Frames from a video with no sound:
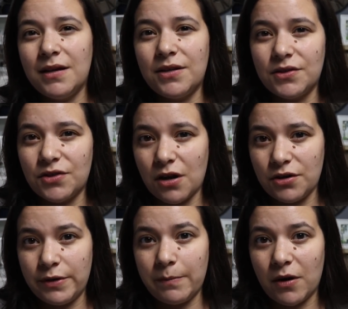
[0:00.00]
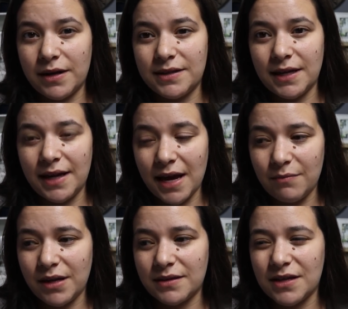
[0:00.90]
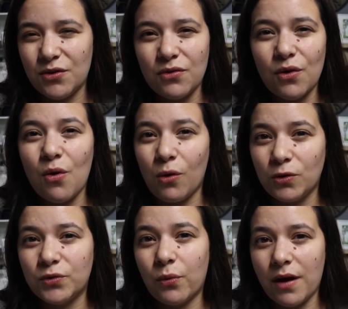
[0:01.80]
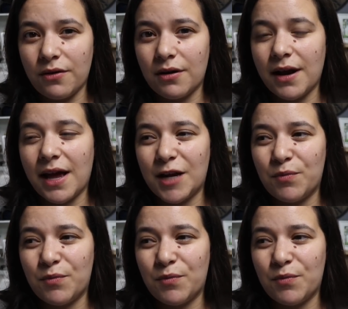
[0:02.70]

to start doing markets again because I know the cold weather kind